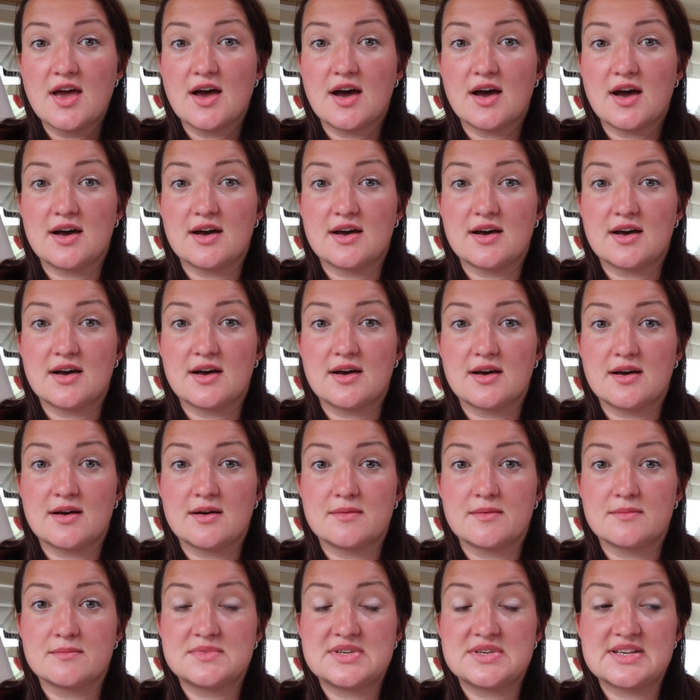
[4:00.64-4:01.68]

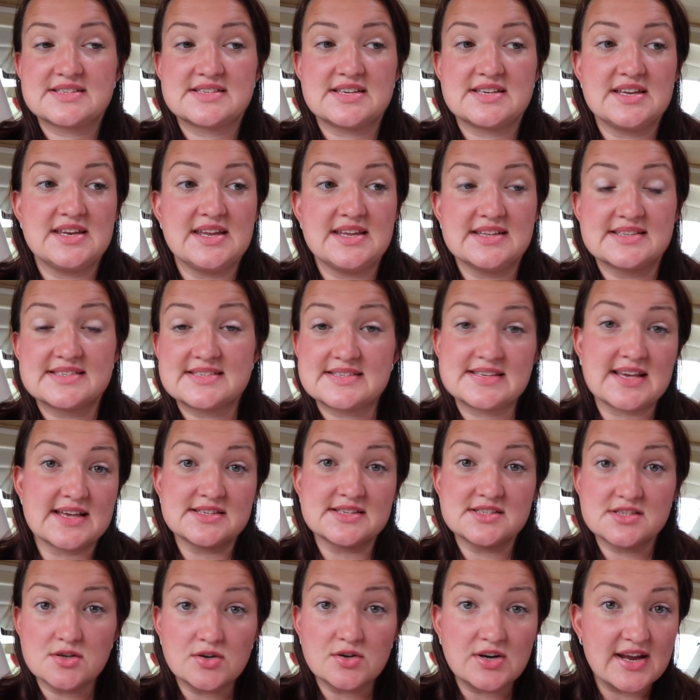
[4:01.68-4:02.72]
Does he need
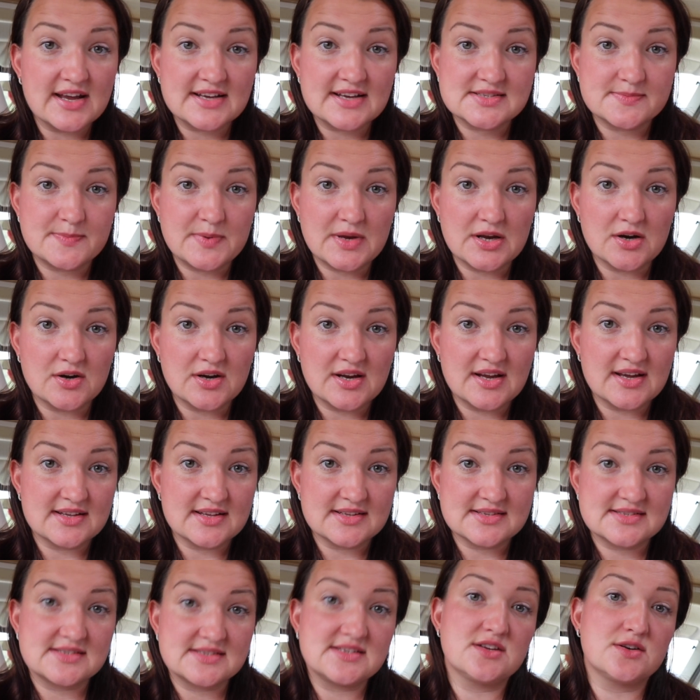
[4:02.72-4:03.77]
sensory
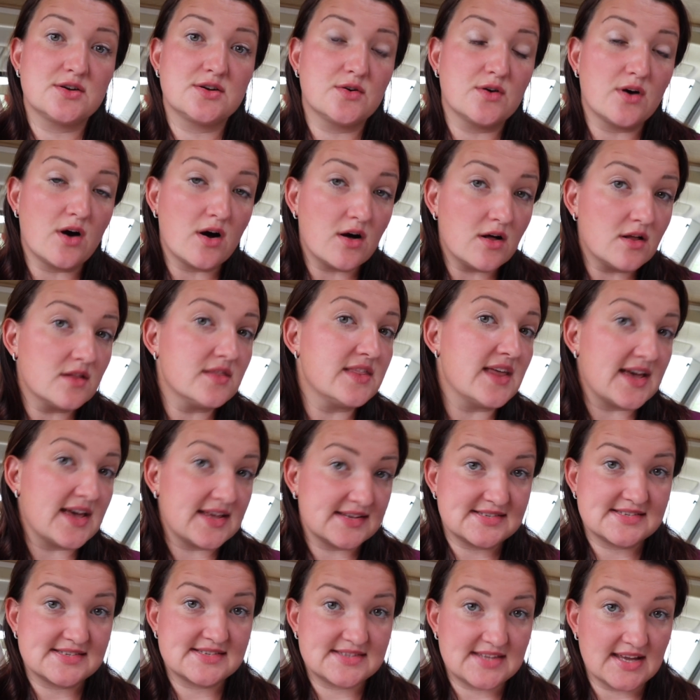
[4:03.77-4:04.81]
experience? All
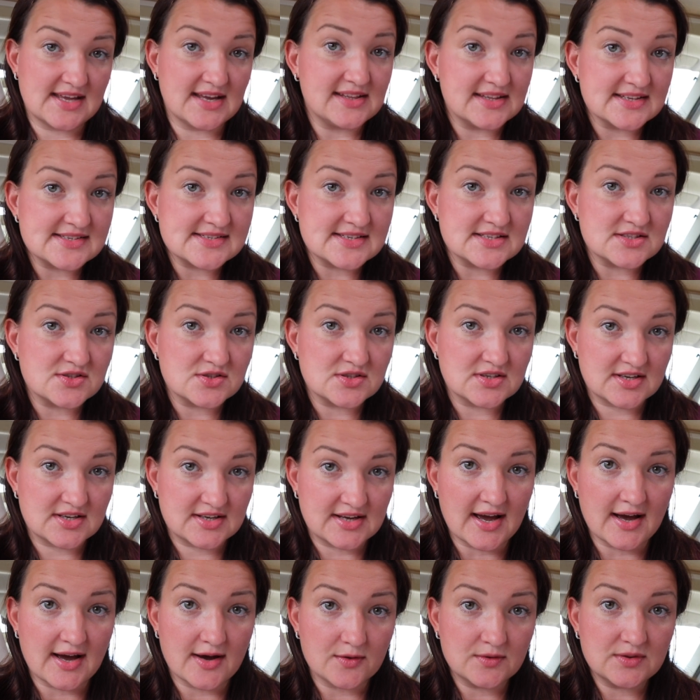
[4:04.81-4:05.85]
this. Take this into
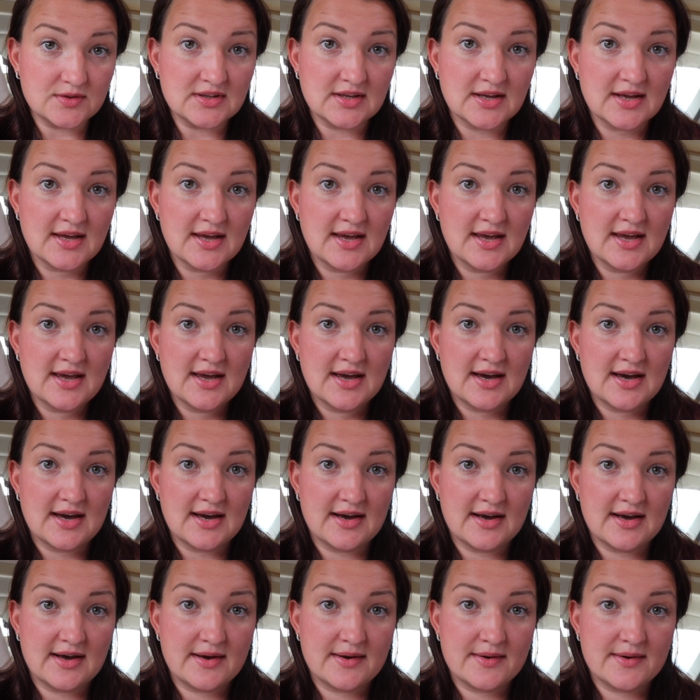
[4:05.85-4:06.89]
account
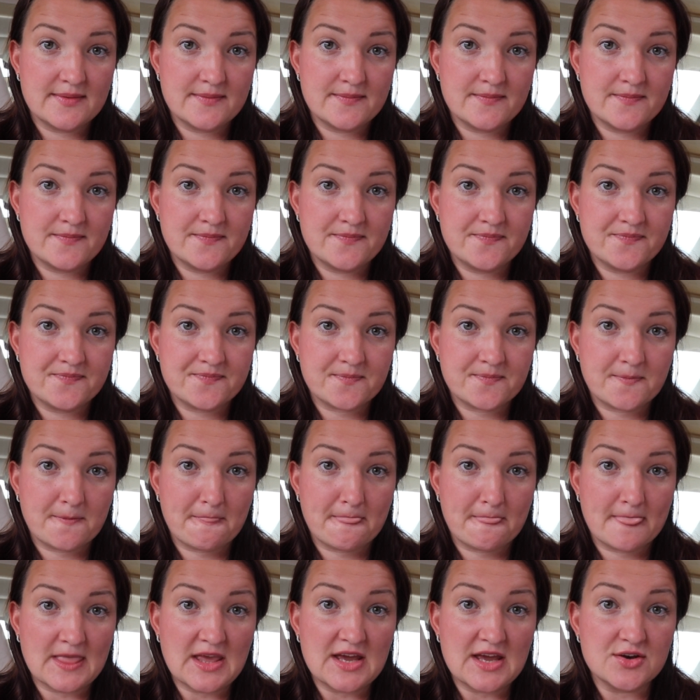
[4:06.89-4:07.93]

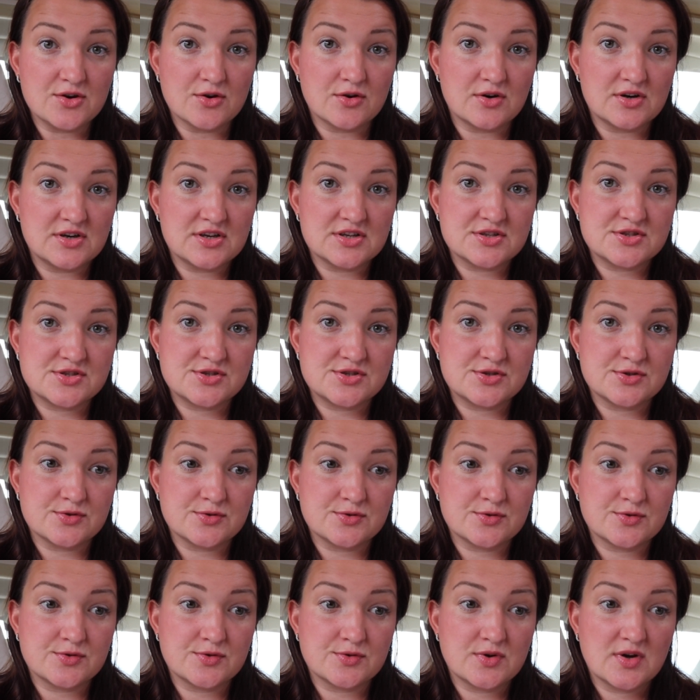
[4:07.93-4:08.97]
in order
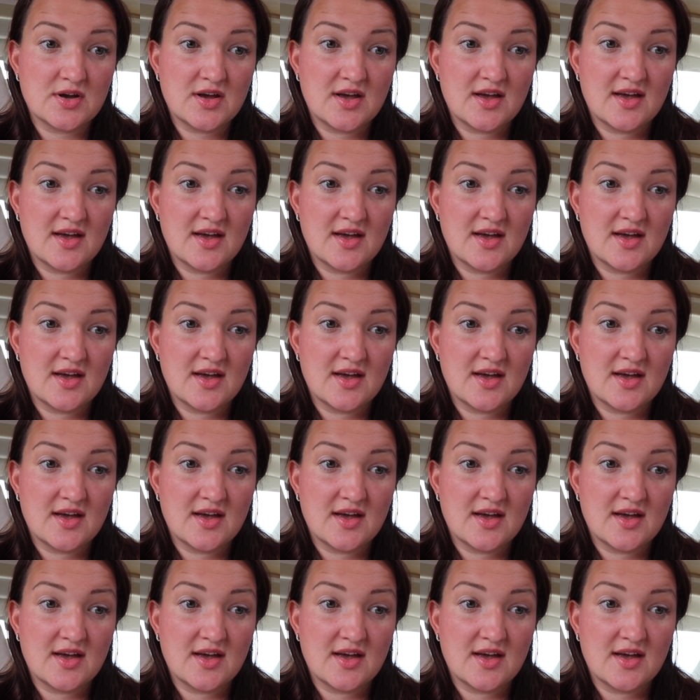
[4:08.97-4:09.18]
to